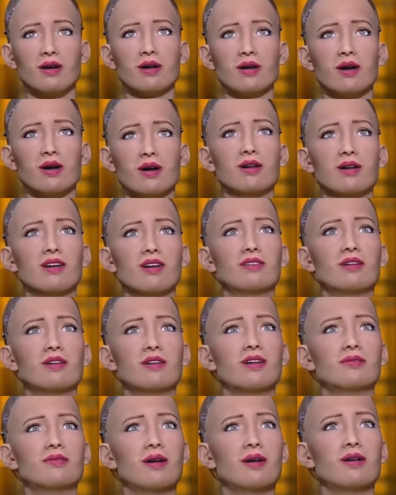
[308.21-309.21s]
to try and
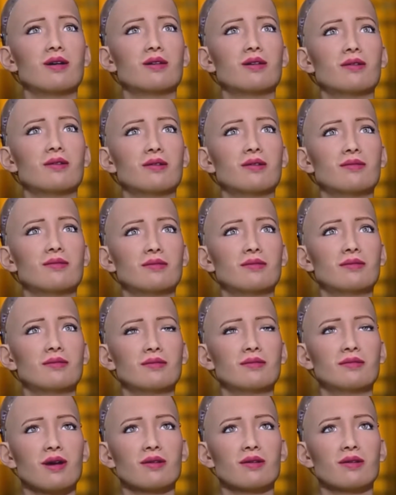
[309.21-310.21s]
achieve the
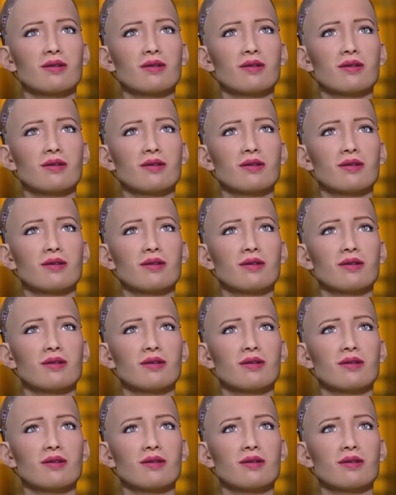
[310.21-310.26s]
impossible.